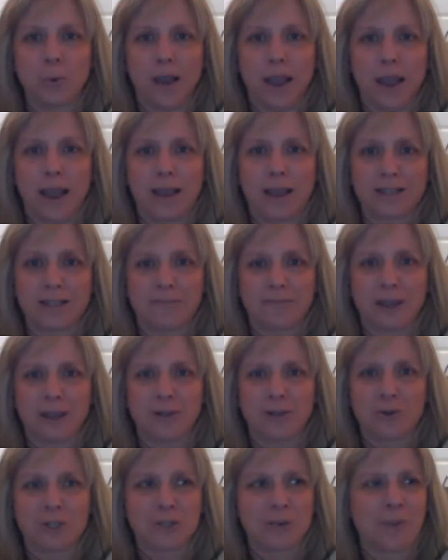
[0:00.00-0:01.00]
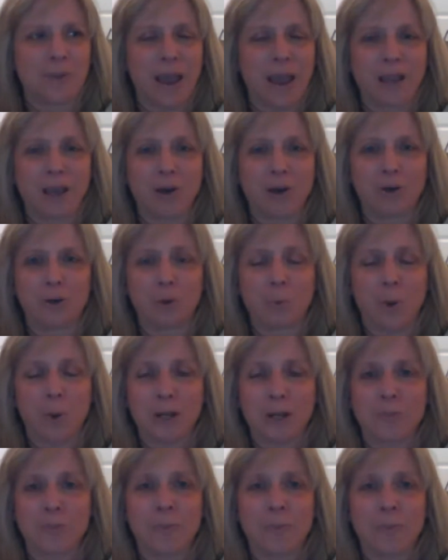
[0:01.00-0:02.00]
As a fan, you sit back here and you're
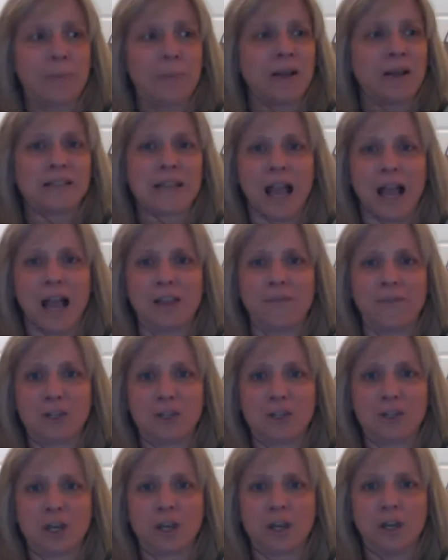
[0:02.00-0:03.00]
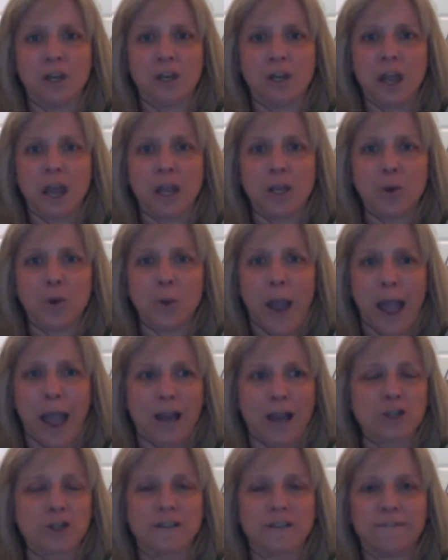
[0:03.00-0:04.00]
watching people on television, and you
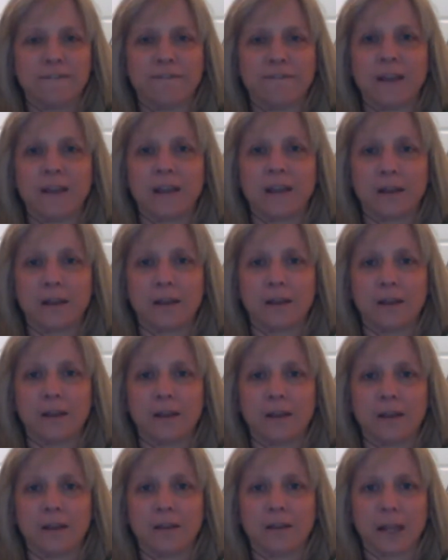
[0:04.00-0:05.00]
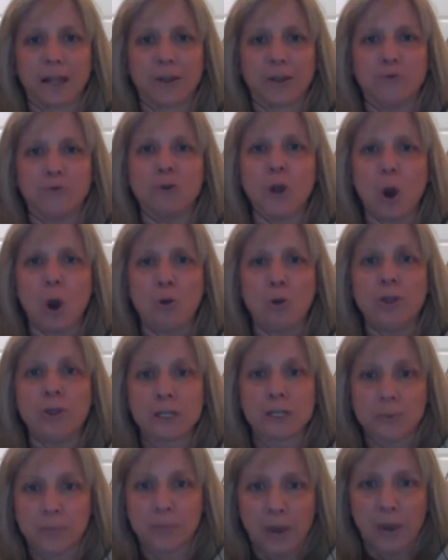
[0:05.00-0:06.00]
actually feel like you know
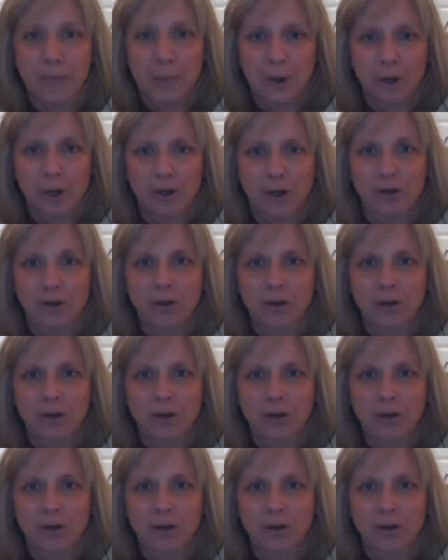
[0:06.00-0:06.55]
these people